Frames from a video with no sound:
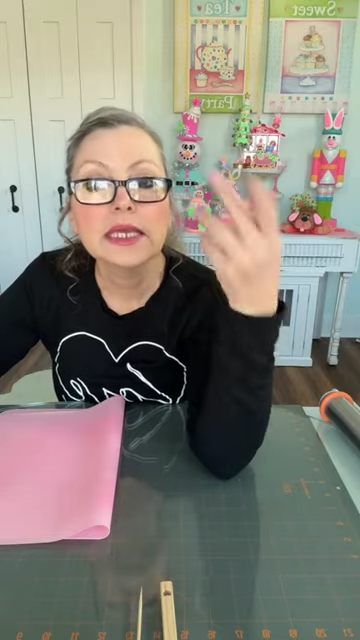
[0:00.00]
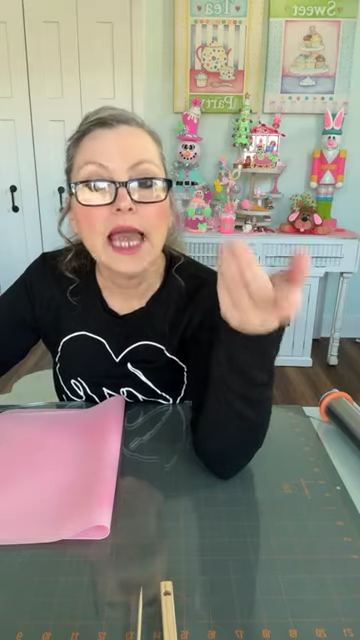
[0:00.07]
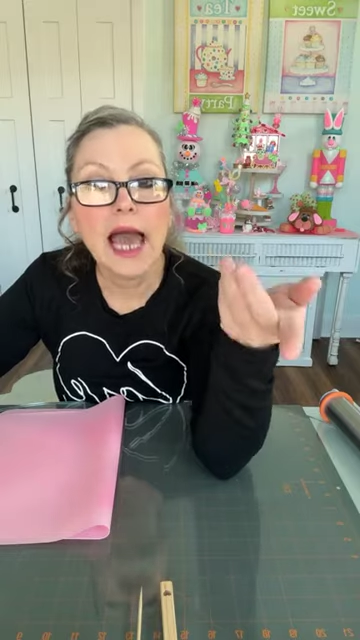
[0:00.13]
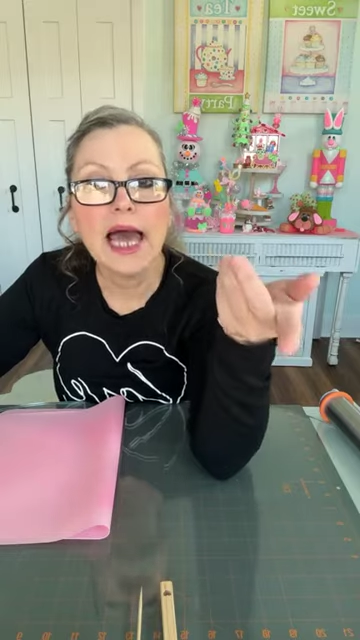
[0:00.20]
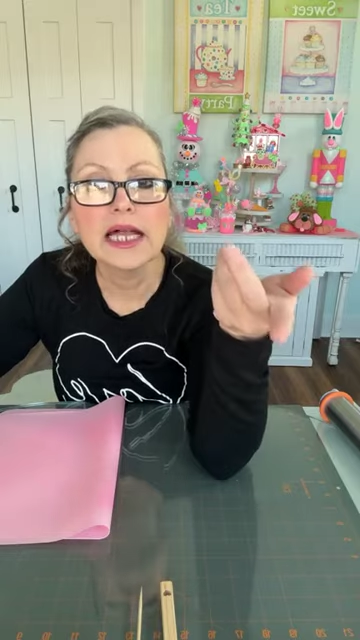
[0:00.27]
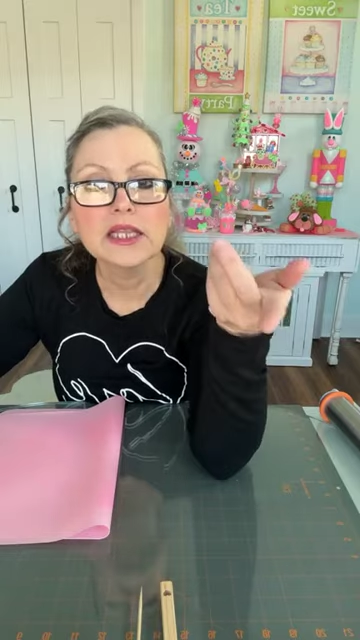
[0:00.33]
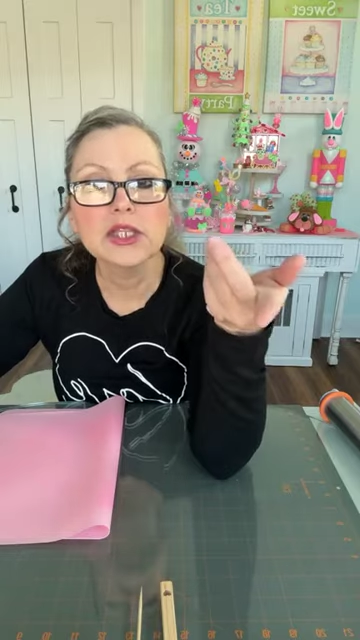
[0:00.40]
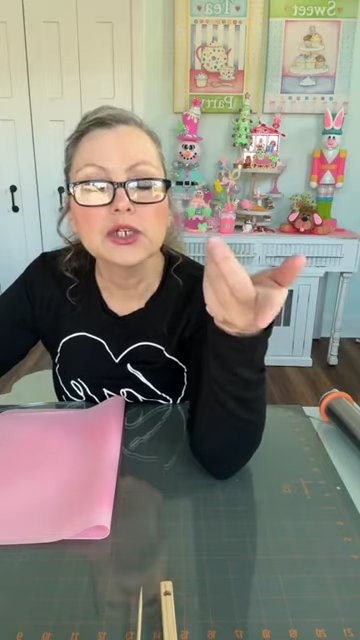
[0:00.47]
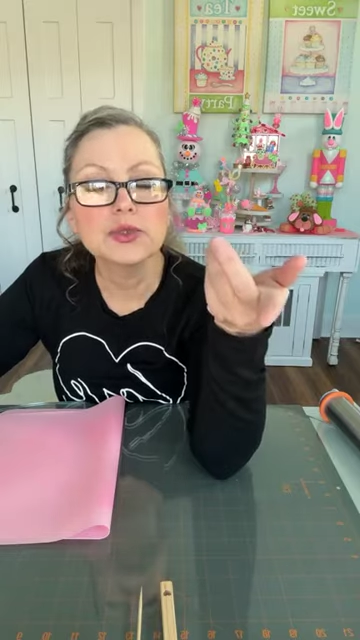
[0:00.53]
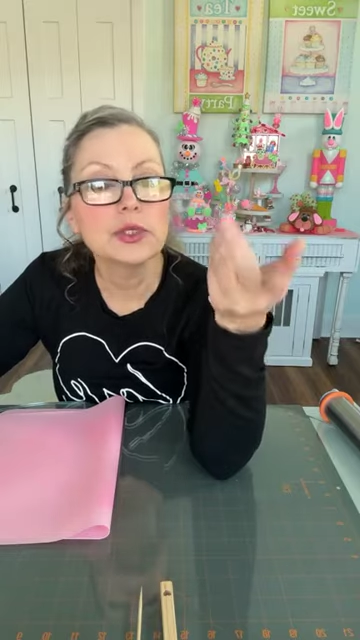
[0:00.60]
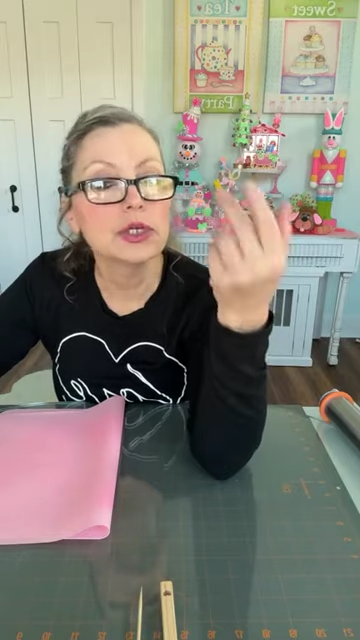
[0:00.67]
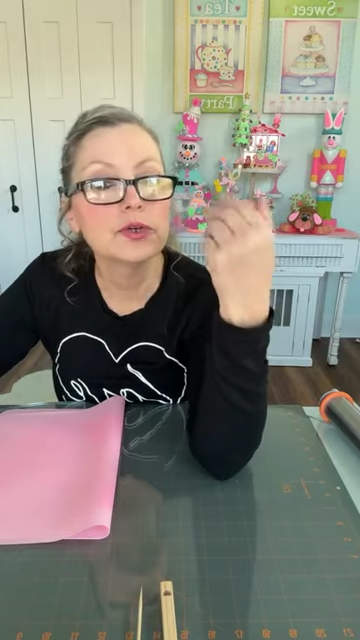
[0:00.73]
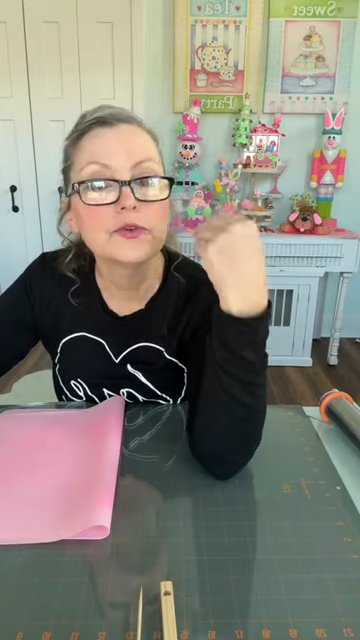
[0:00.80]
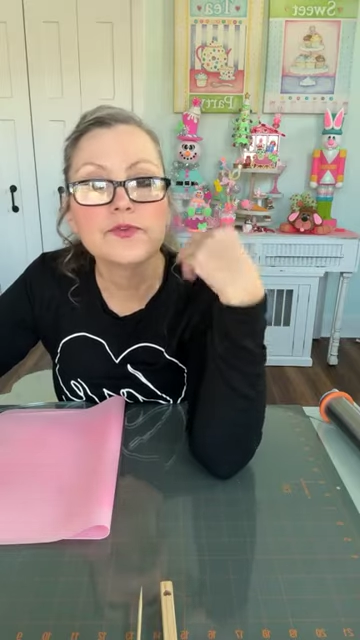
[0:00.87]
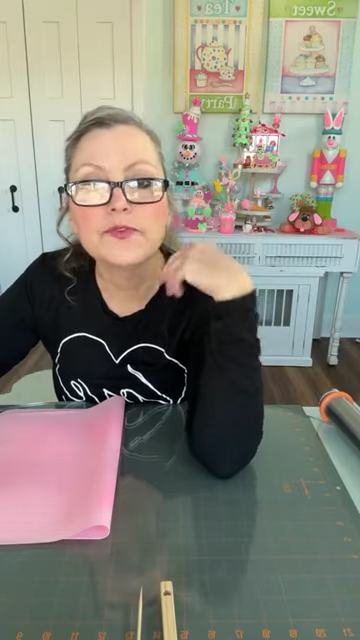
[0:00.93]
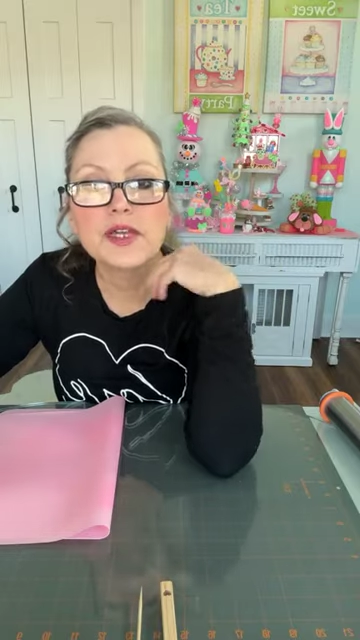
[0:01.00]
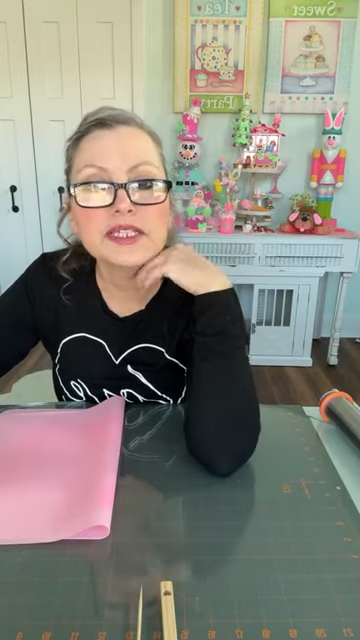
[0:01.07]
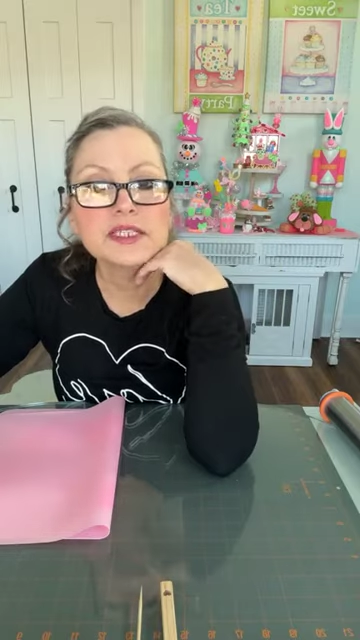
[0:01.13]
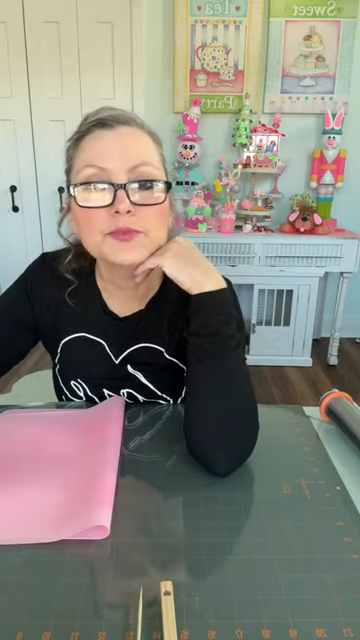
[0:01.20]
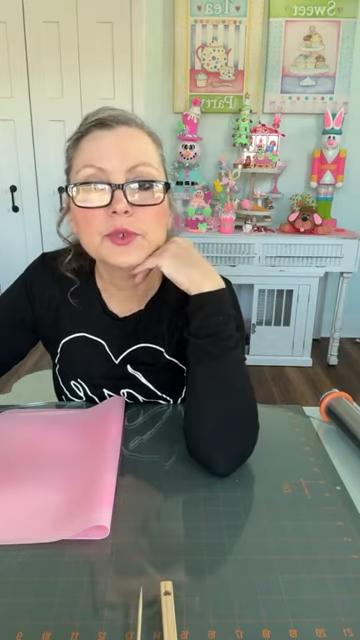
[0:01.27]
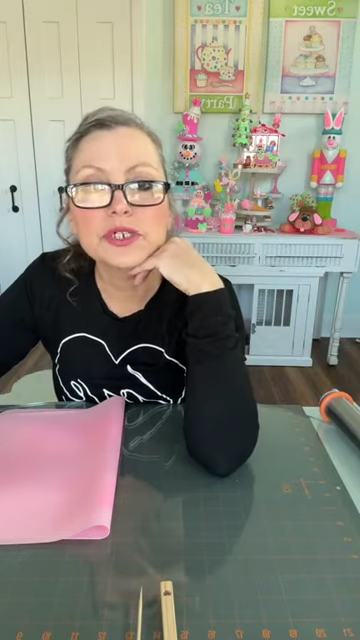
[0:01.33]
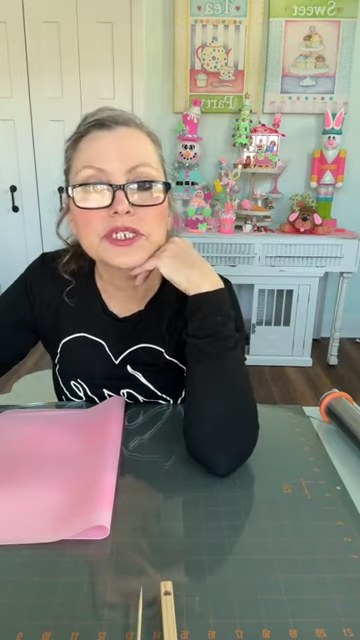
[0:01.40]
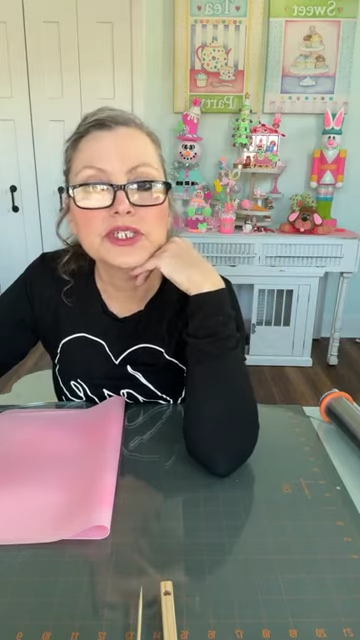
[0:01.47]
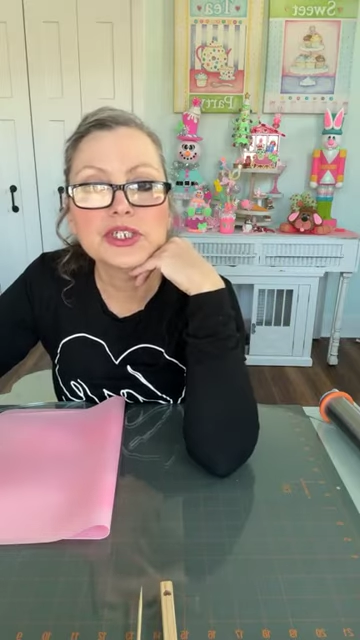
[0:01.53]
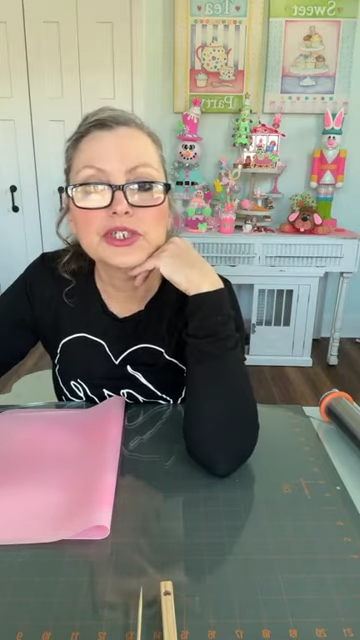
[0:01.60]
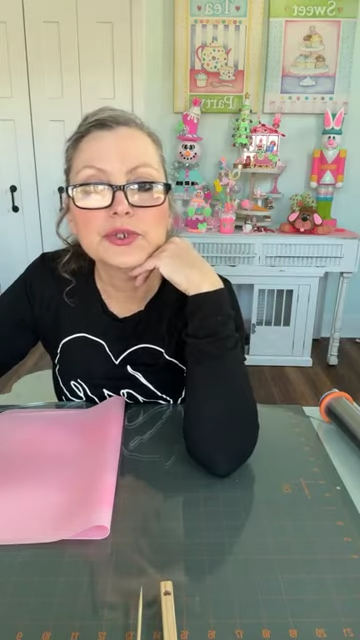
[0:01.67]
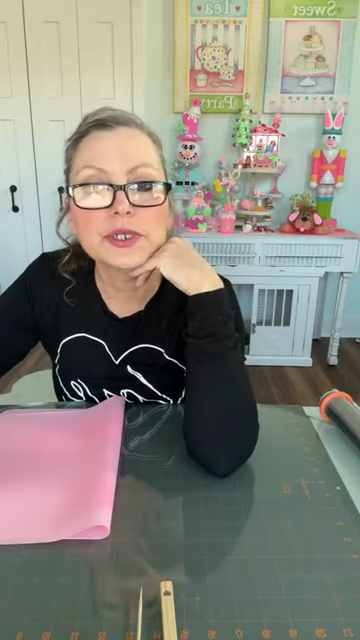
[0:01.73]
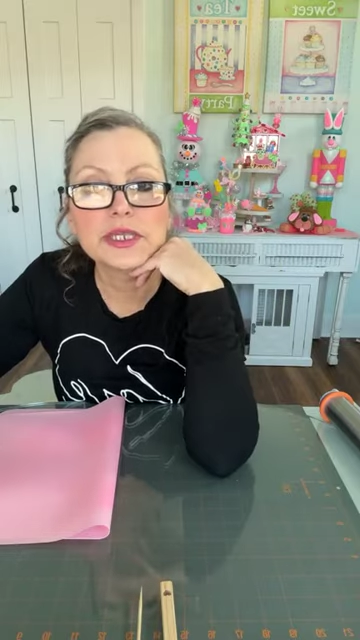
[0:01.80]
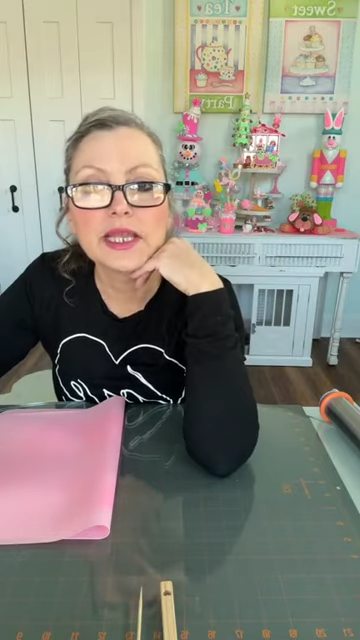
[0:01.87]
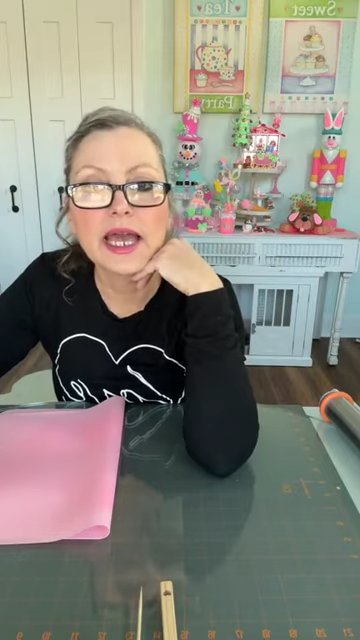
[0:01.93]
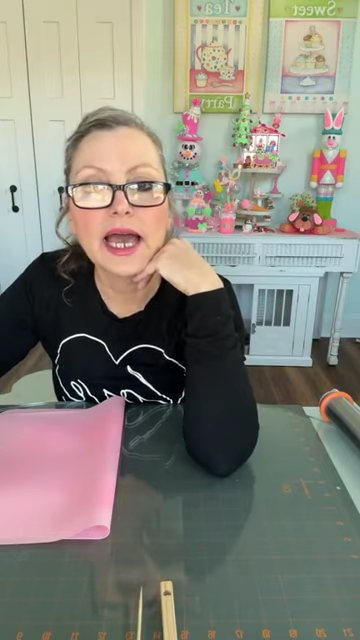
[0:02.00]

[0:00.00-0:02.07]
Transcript: yeah, Lulu, Facebook is doing